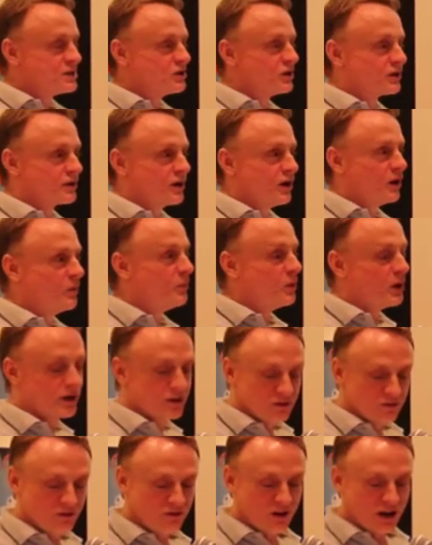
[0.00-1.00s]
sitcom
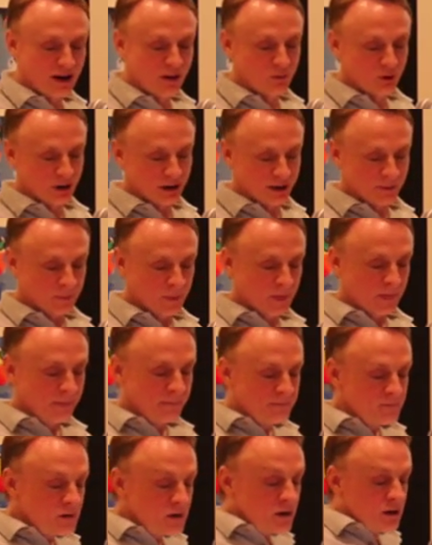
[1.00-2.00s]
Modern Family.
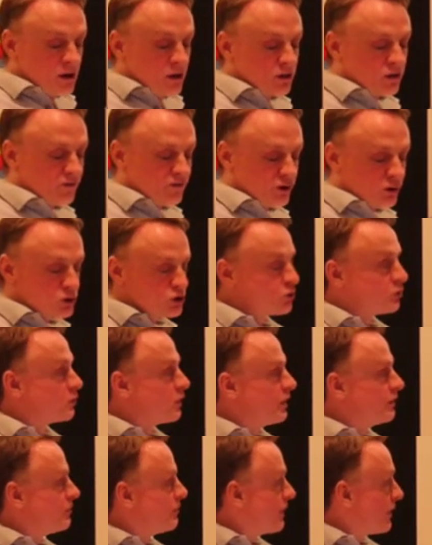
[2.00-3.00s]
The folks who
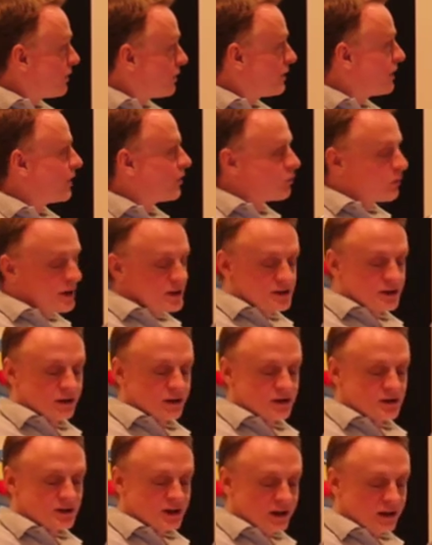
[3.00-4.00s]
run Marriott
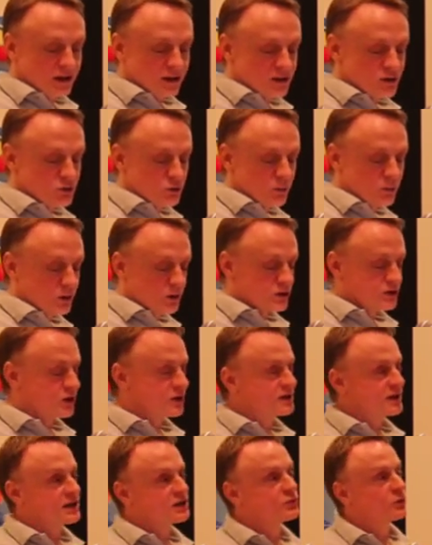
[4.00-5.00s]
Residence Inns report
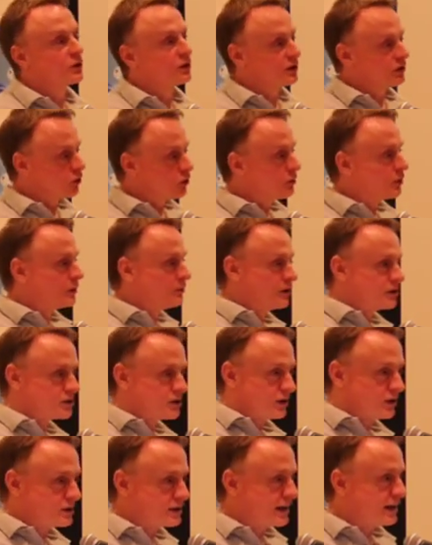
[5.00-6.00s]
success with their own
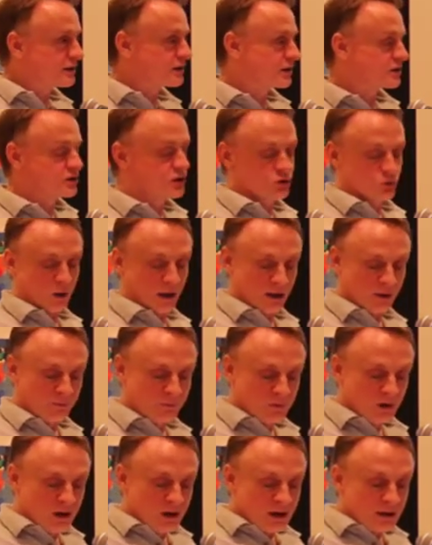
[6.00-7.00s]
publicity tactics as
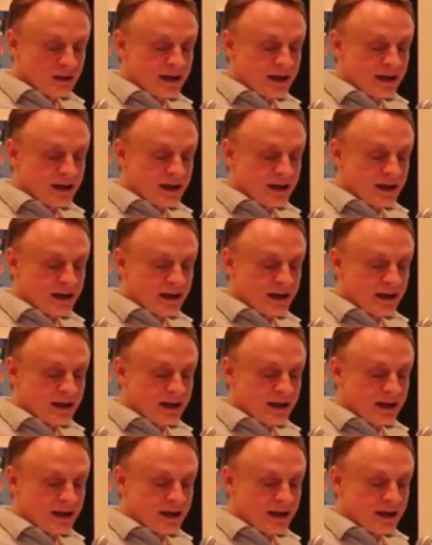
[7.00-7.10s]
well.